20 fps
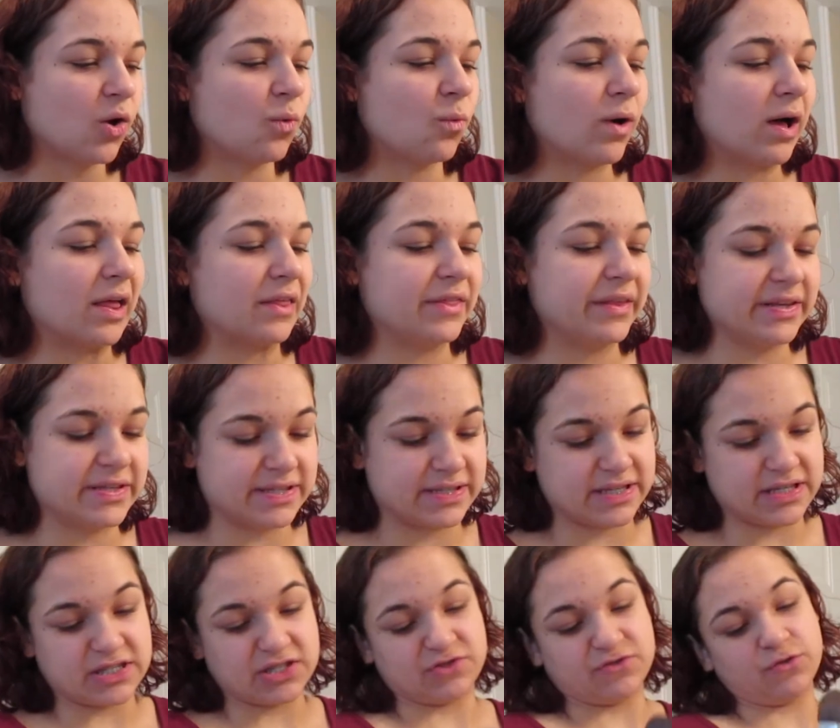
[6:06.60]
While this
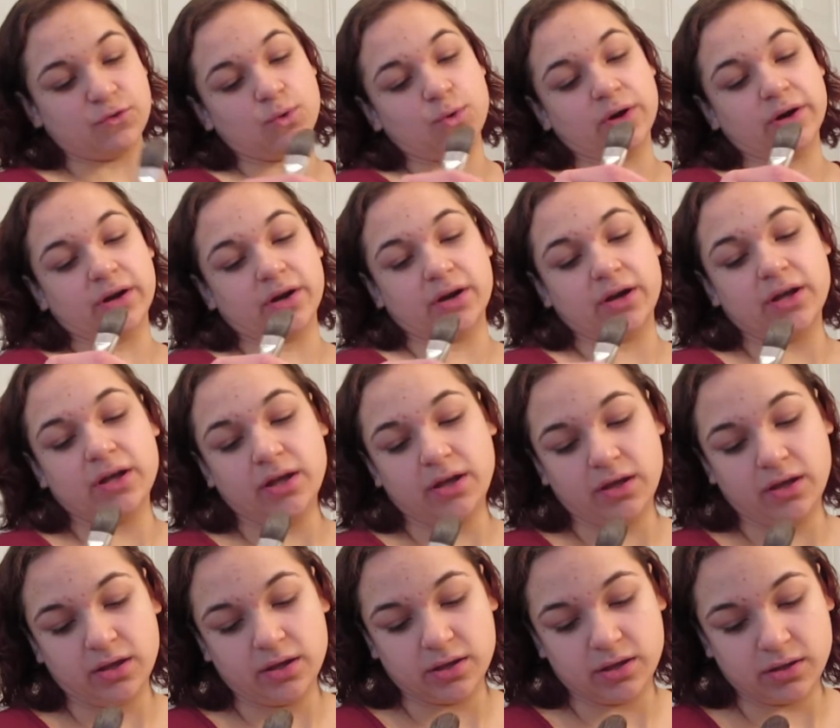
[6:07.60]
is for
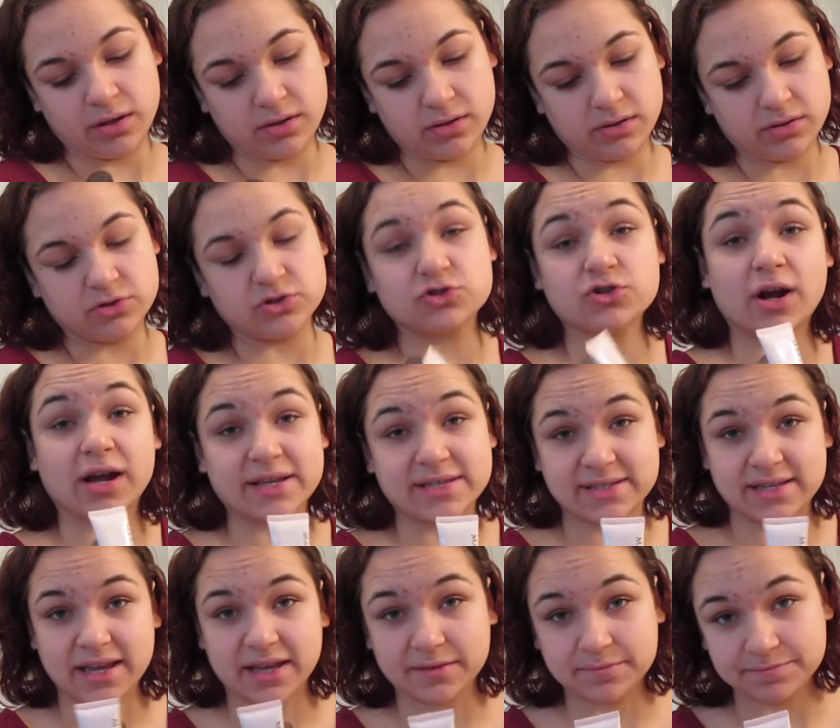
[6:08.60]
dry
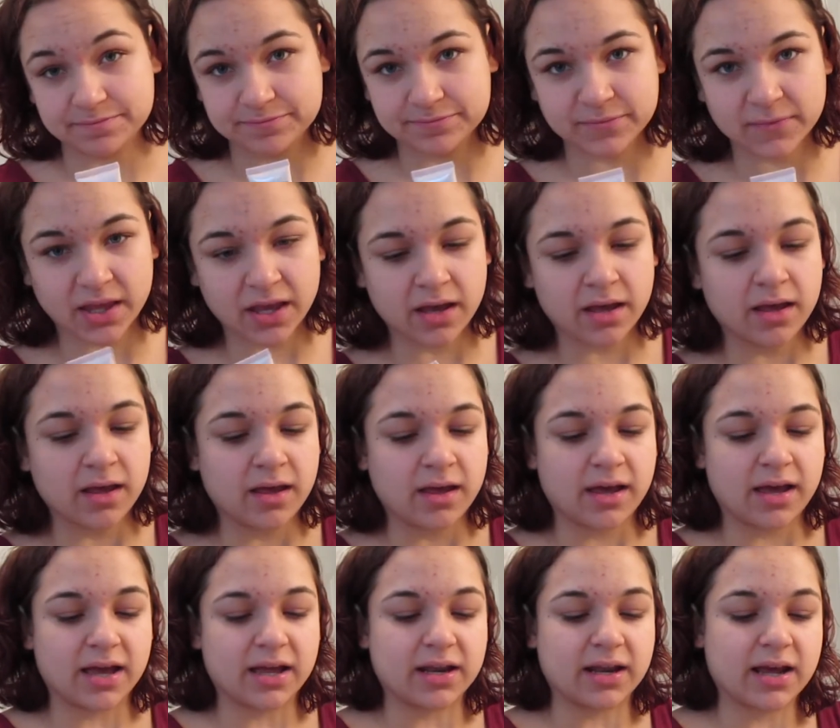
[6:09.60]
skin.
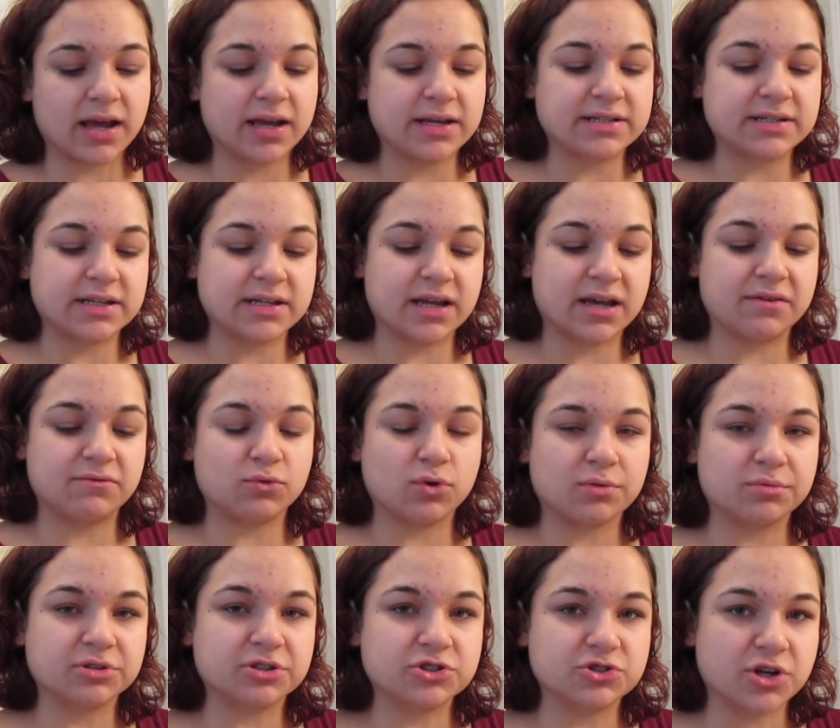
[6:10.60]
And I tend to have
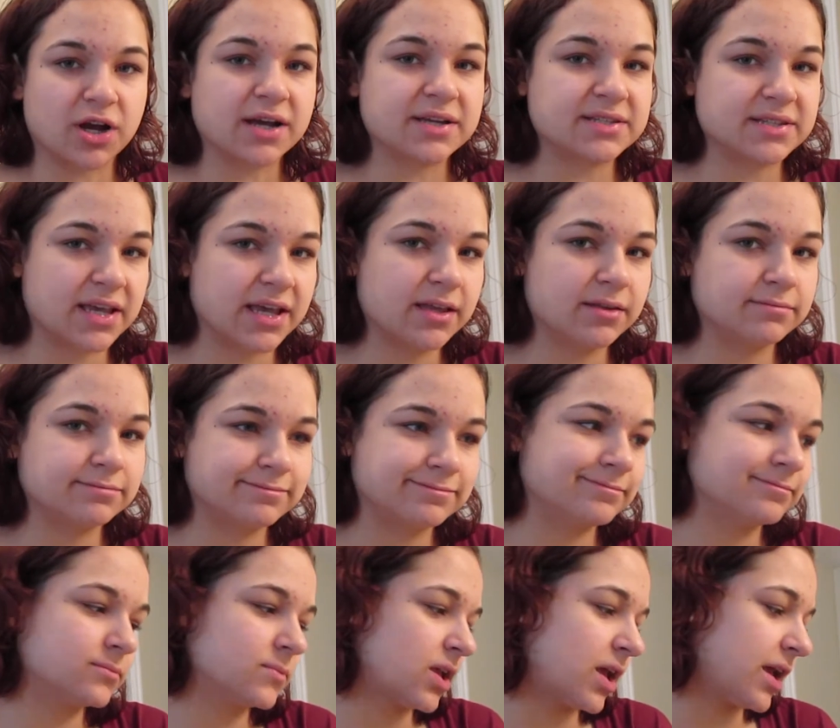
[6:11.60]
normal to dry skin.
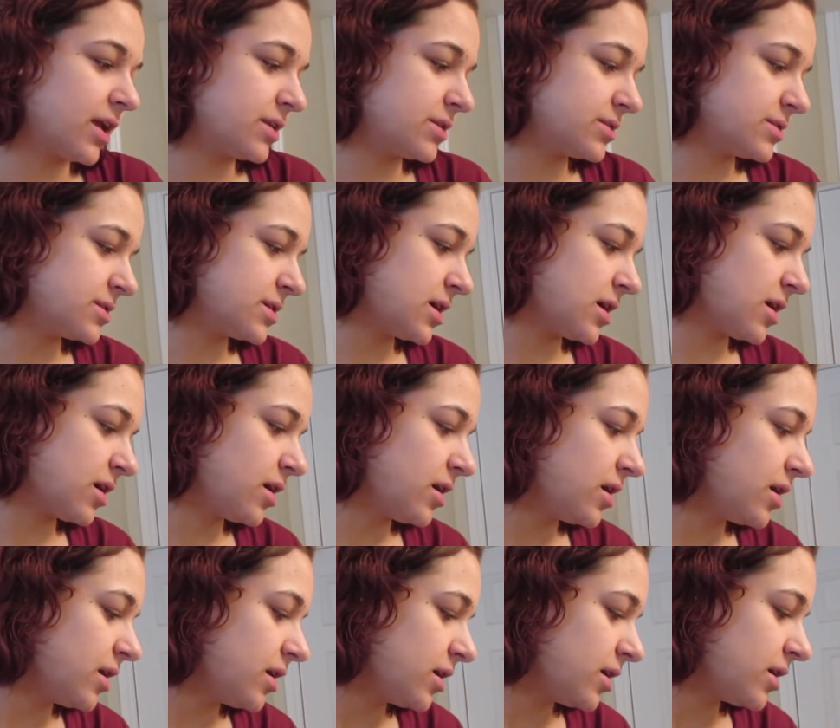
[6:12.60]
And uh,
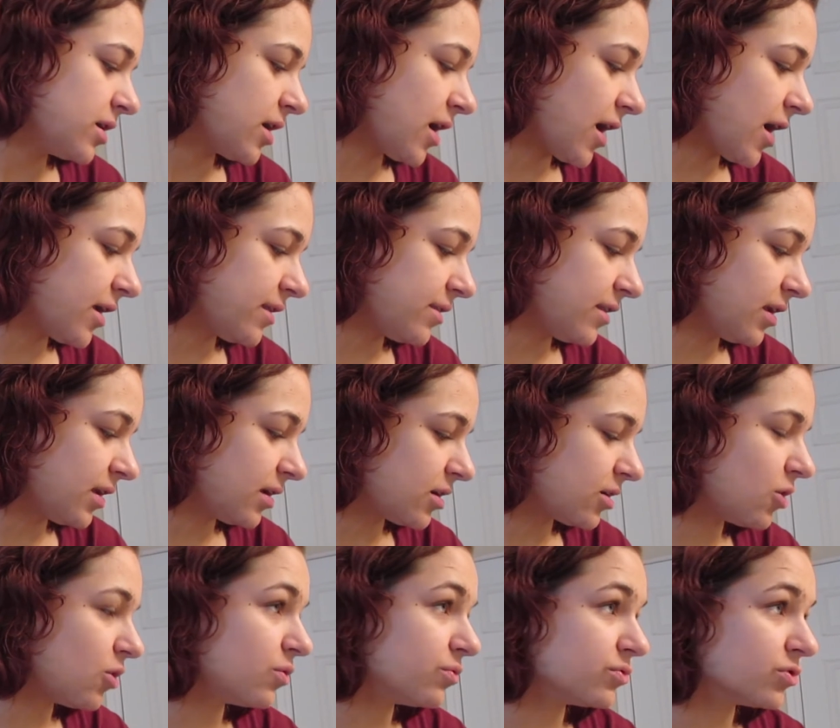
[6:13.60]
I think
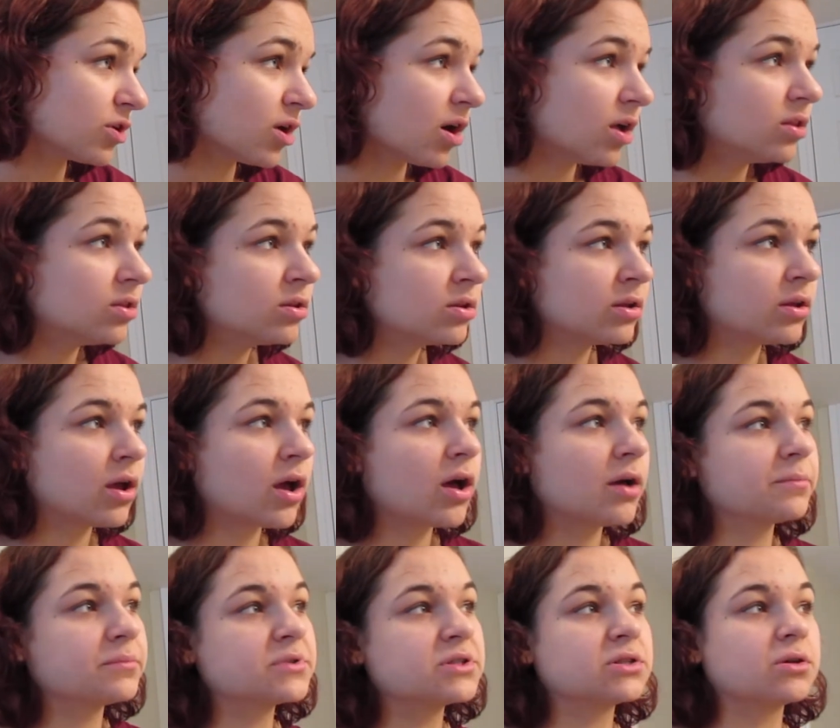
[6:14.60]
overall.
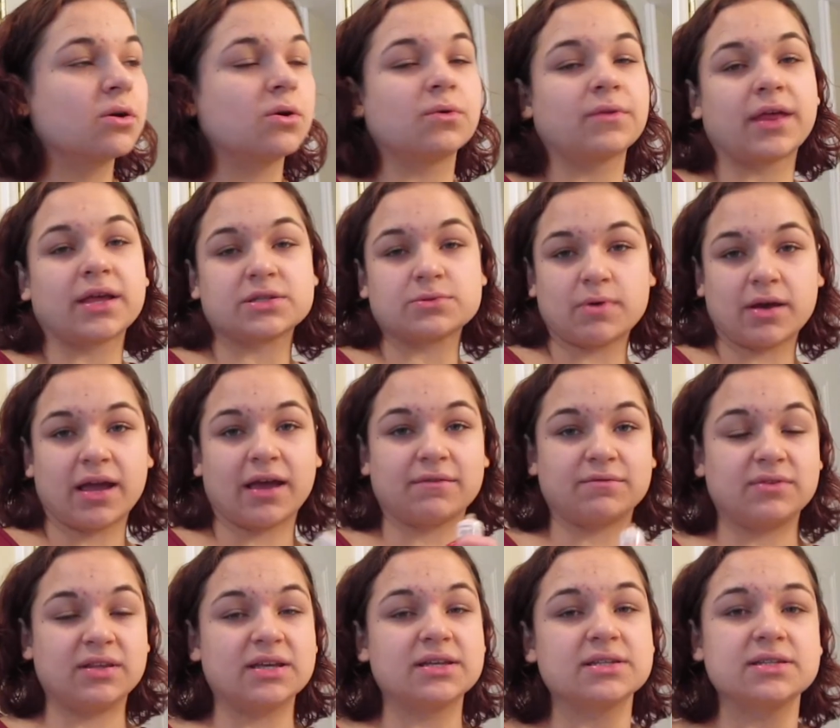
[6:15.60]
Um, so that's why I
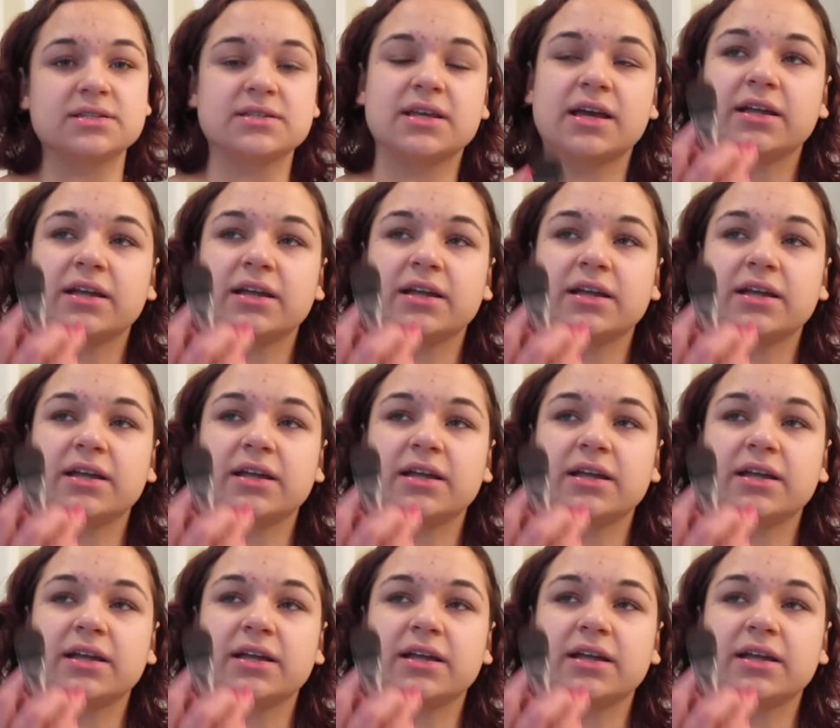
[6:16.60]
have this.